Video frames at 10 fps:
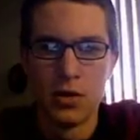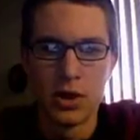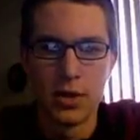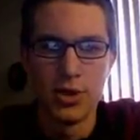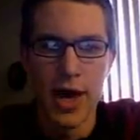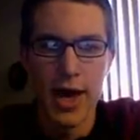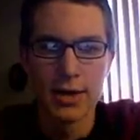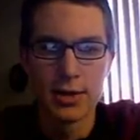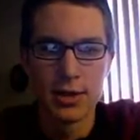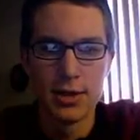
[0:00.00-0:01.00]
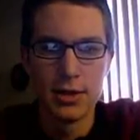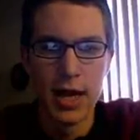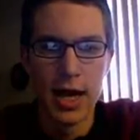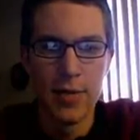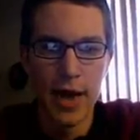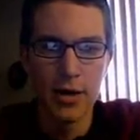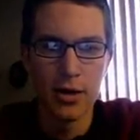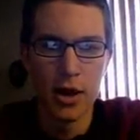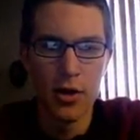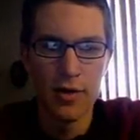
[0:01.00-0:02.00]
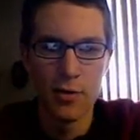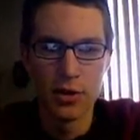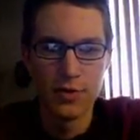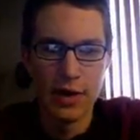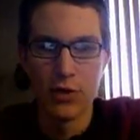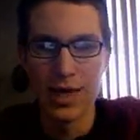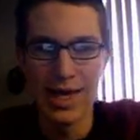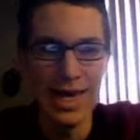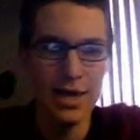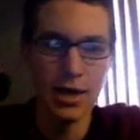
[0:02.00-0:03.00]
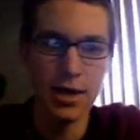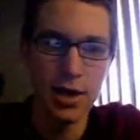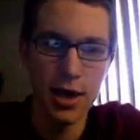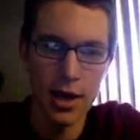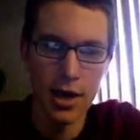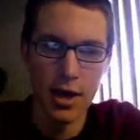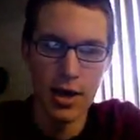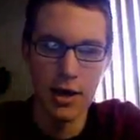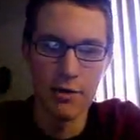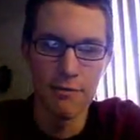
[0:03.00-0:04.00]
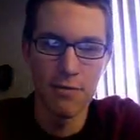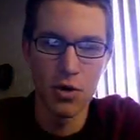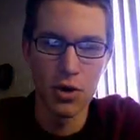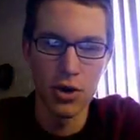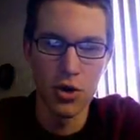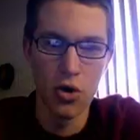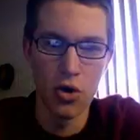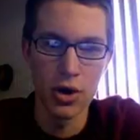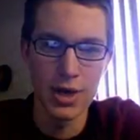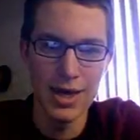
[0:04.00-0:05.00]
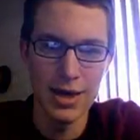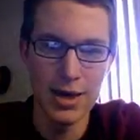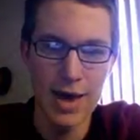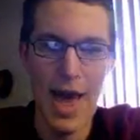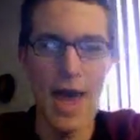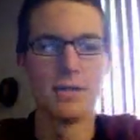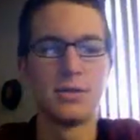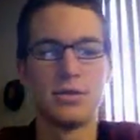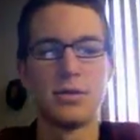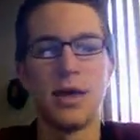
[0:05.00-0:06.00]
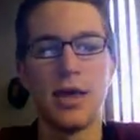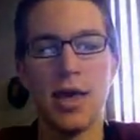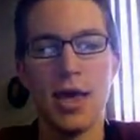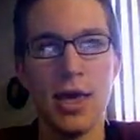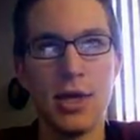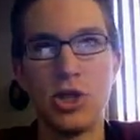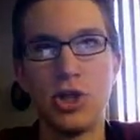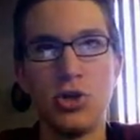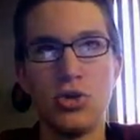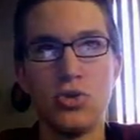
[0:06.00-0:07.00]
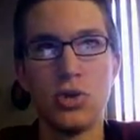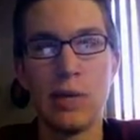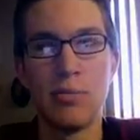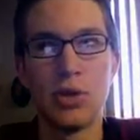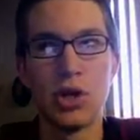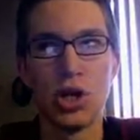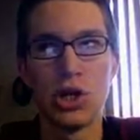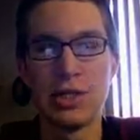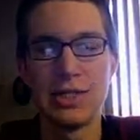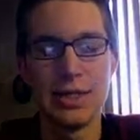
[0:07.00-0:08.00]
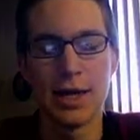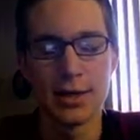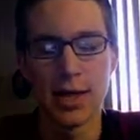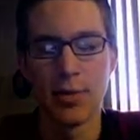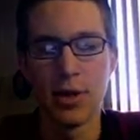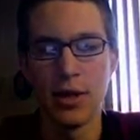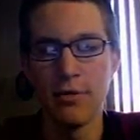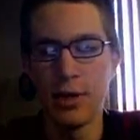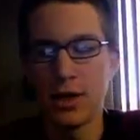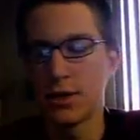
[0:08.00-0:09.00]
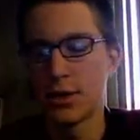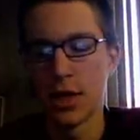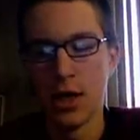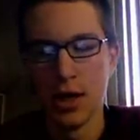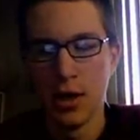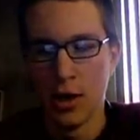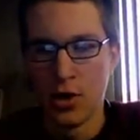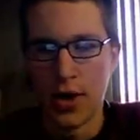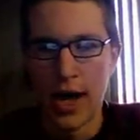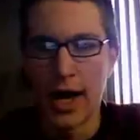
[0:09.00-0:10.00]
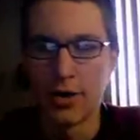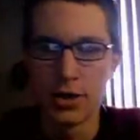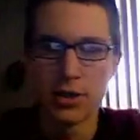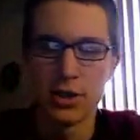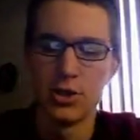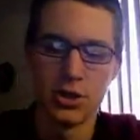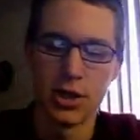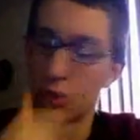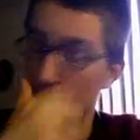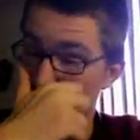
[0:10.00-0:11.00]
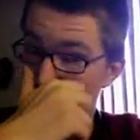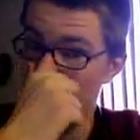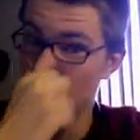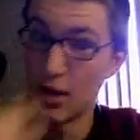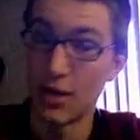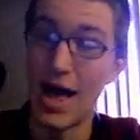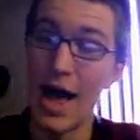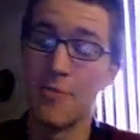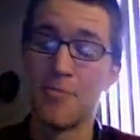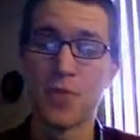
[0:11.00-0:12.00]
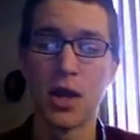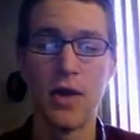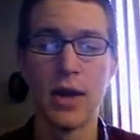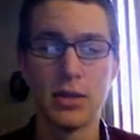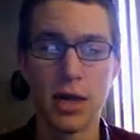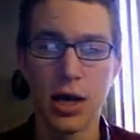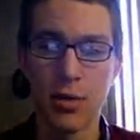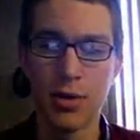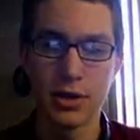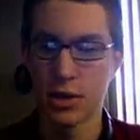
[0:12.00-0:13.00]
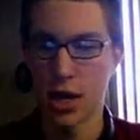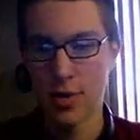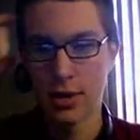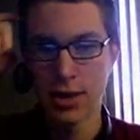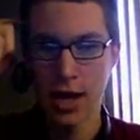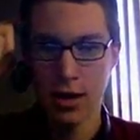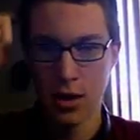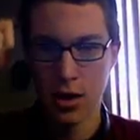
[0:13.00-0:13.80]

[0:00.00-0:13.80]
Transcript: What's up, Jax? It's Matt Goodlow, everyone's favorite geek, here for your Geek Cast, issue number 6, I believe it is. Wow, 6 issues, that's crazy. We've done a lot. Alright, a couple things to talk about today.